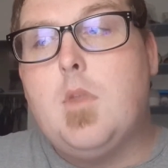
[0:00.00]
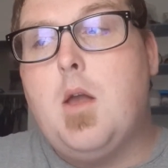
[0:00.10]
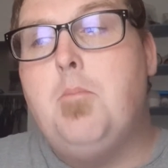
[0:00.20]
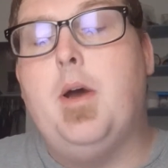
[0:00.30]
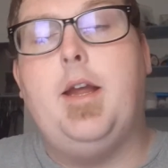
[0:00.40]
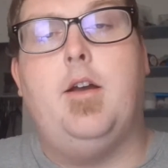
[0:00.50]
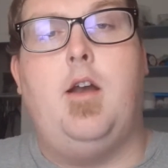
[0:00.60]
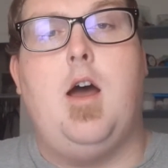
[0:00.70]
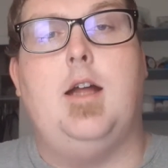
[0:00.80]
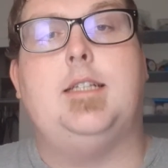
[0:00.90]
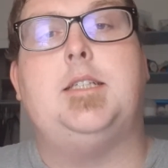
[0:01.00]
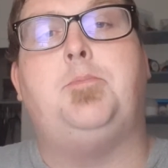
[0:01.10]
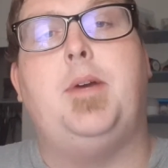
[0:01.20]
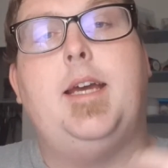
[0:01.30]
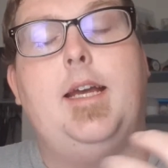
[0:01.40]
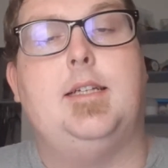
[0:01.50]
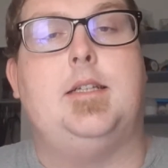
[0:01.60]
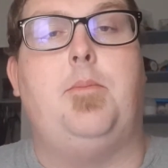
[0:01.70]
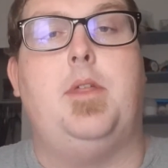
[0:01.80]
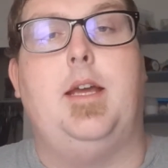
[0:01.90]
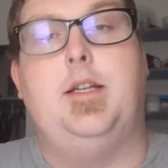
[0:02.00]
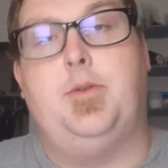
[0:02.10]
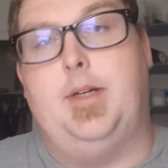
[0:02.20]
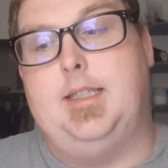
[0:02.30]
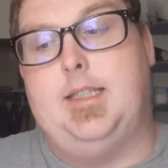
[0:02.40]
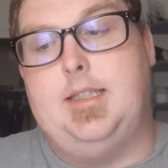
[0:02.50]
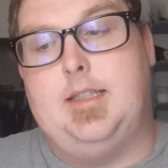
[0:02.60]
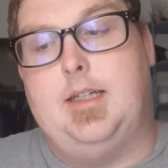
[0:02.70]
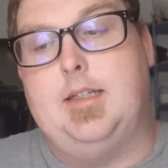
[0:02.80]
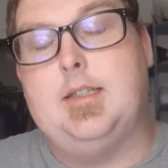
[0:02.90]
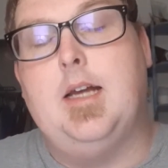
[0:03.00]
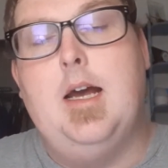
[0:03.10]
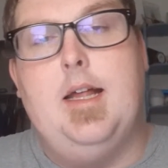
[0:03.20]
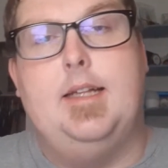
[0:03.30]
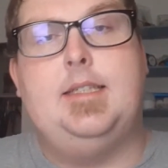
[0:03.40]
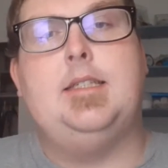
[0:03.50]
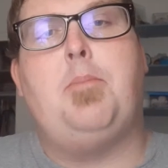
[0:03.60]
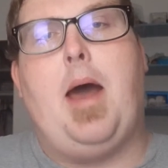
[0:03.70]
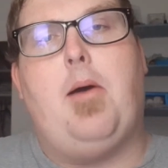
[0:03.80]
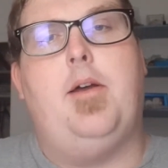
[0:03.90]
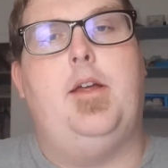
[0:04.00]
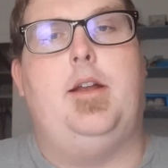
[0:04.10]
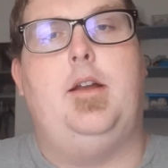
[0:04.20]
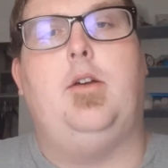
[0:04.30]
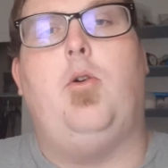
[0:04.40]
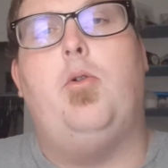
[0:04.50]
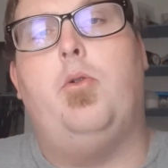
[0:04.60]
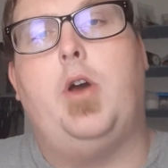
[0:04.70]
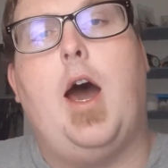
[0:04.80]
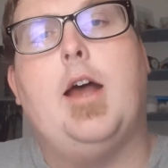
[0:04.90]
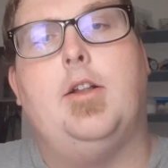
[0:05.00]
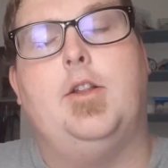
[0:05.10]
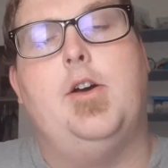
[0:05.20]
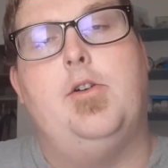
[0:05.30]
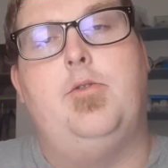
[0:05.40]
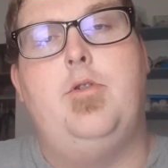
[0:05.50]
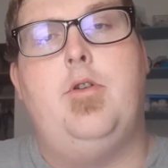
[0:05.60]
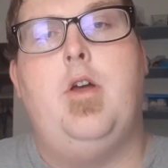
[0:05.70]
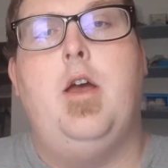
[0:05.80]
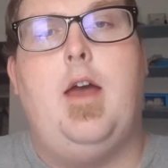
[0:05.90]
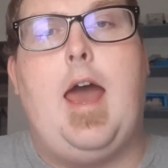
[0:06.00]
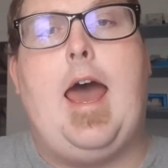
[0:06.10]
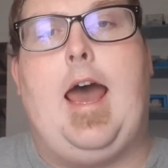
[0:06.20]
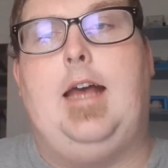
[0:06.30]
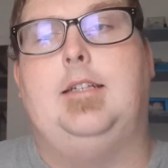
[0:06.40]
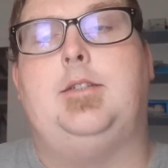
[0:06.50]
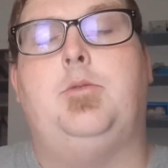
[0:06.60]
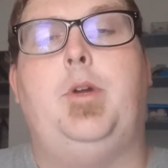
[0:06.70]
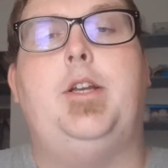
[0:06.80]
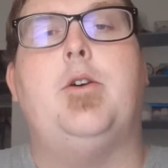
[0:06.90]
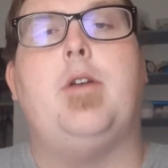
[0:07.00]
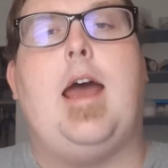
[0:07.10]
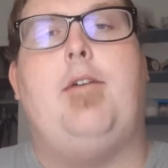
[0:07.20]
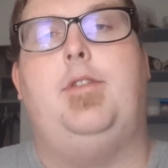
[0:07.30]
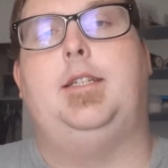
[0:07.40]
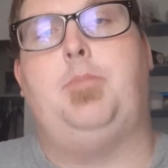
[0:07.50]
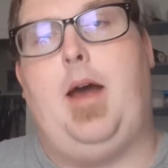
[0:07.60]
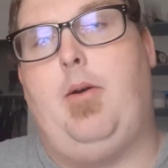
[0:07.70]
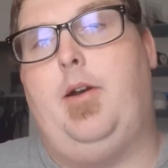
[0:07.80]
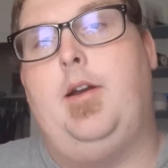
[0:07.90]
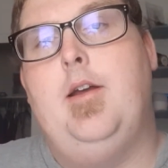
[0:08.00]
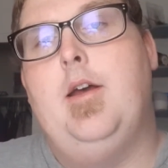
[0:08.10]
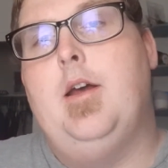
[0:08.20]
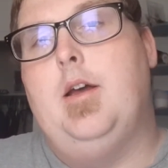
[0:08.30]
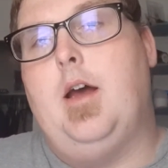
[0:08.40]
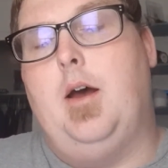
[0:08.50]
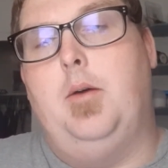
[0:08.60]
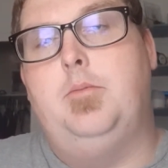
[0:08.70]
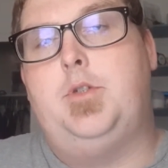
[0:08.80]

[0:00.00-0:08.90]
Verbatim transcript: but you're not speaking something into existence. This is a power that God alone has. We don't have this power um,